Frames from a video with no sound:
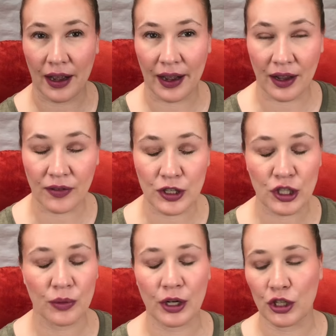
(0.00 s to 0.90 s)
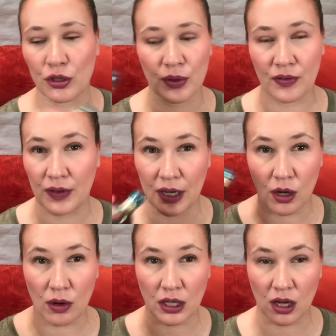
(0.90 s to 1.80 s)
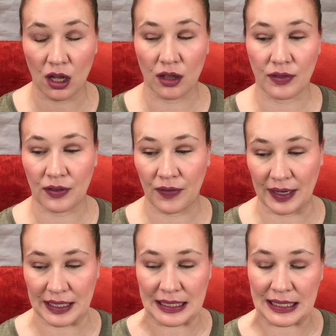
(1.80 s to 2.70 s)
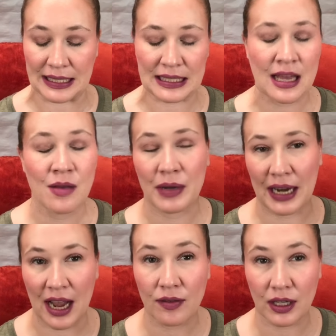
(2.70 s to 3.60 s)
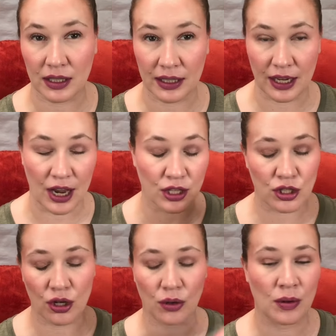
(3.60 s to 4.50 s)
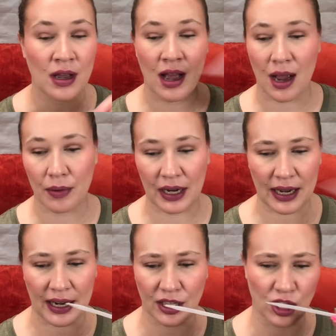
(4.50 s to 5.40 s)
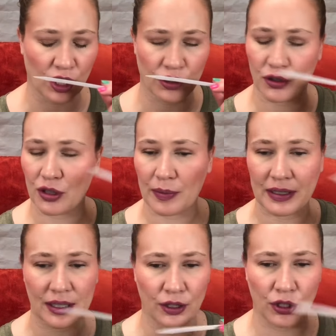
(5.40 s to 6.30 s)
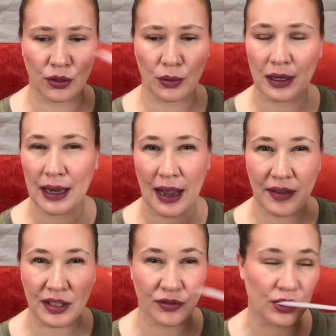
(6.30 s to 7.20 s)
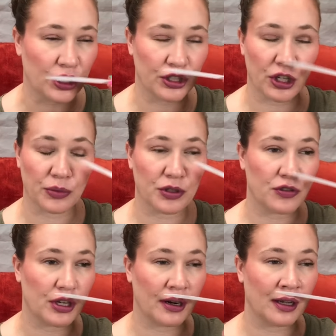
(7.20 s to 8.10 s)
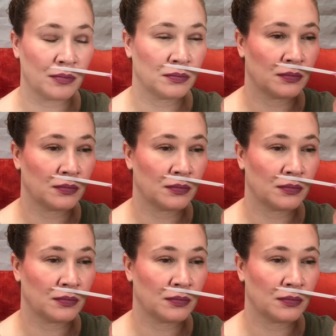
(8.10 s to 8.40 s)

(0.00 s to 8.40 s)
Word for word: I eventually want to do a video on all of the fantasies, but I have not done that yet, so I'm going to kind of talk through them and tell you how they differ in terms of cherry.